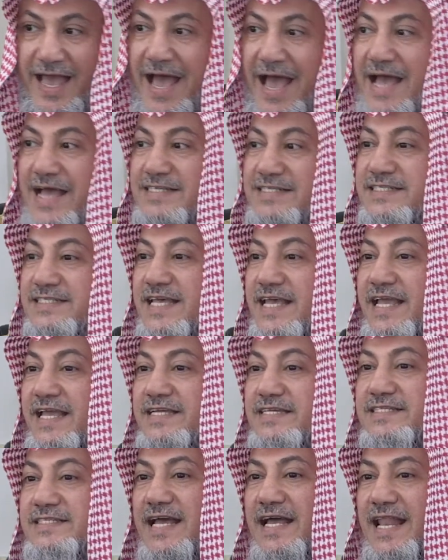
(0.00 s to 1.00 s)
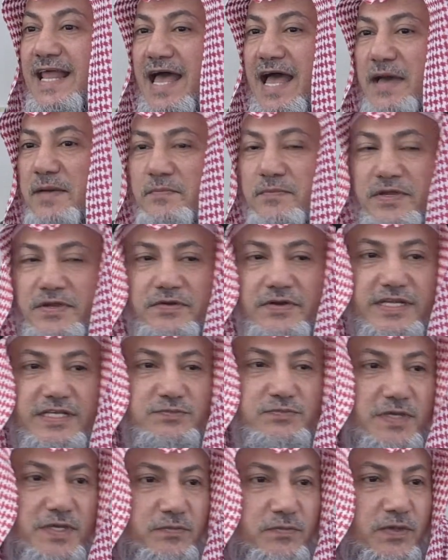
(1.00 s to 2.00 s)
and say salam,
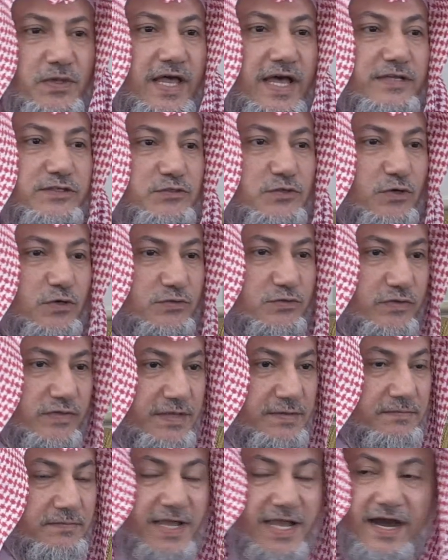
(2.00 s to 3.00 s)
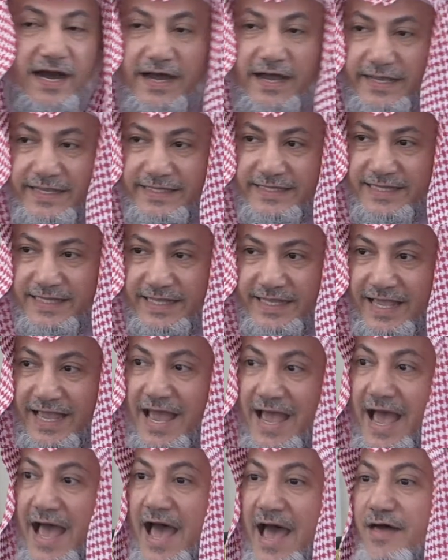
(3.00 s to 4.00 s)
greet people and talk to them kindly,
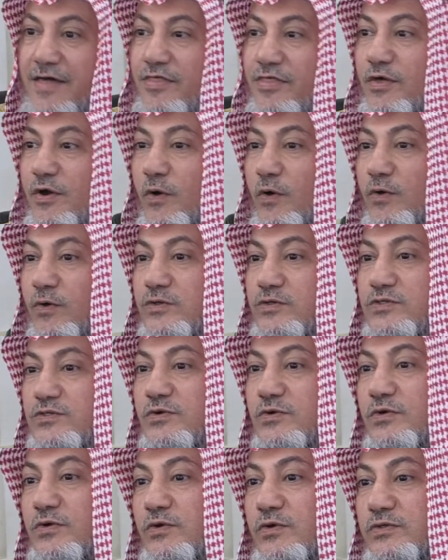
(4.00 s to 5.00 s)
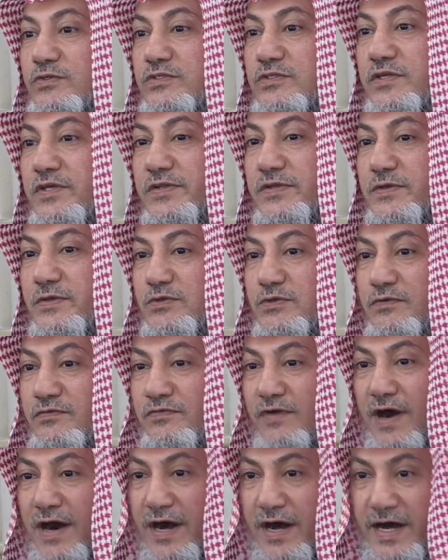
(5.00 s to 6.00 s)
and those who continue to
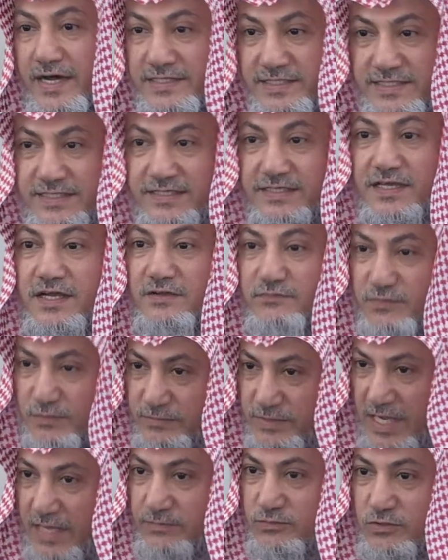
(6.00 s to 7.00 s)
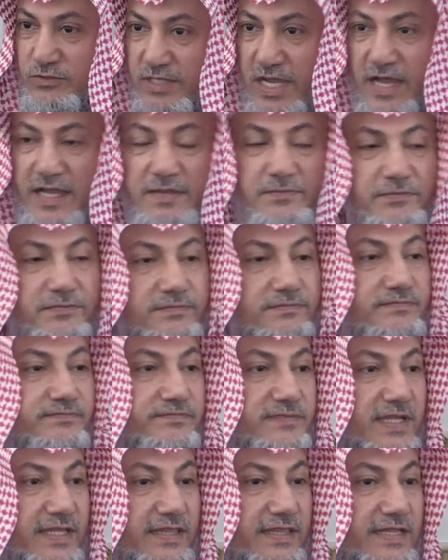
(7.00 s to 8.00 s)
fast from time to time,
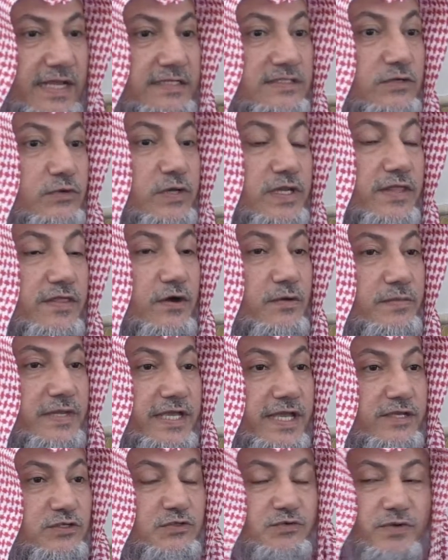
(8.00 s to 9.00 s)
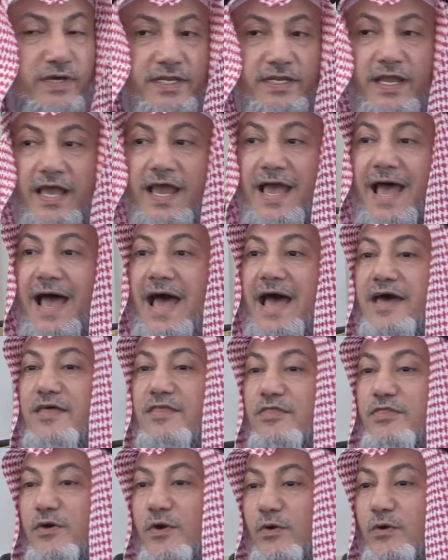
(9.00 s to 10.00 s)
not only the obligatory one,
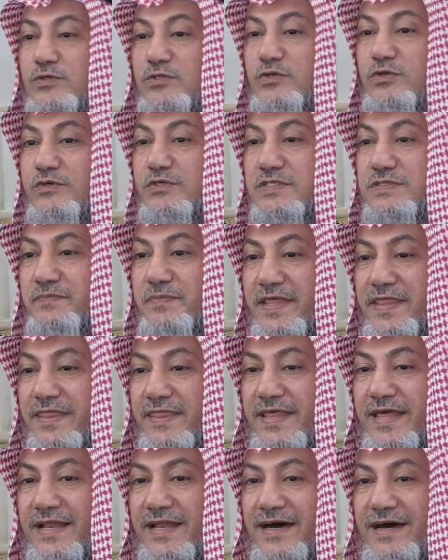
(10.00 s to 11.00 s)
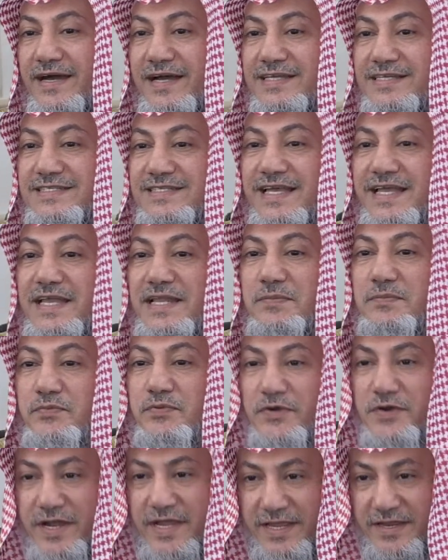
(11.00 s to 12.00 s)
and those who spend the night in
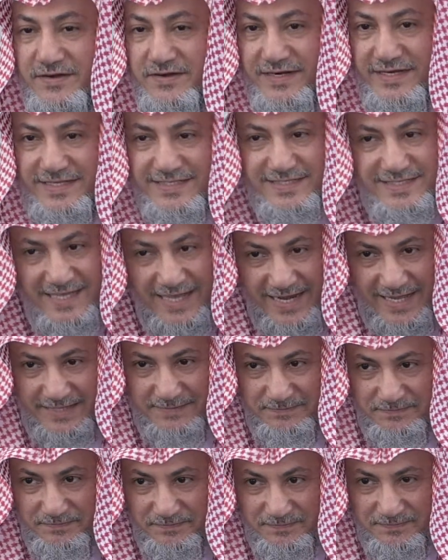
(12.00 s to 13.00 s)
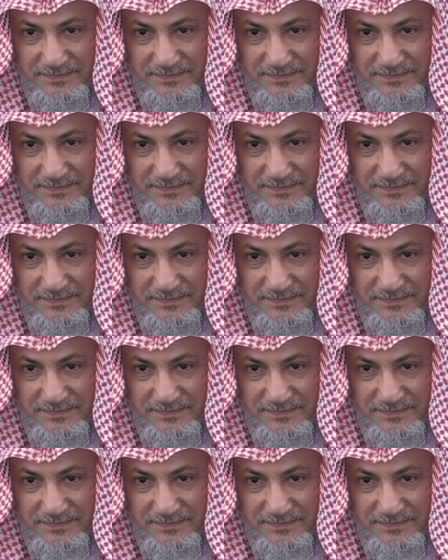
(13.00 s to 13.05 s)
prayer, in salah.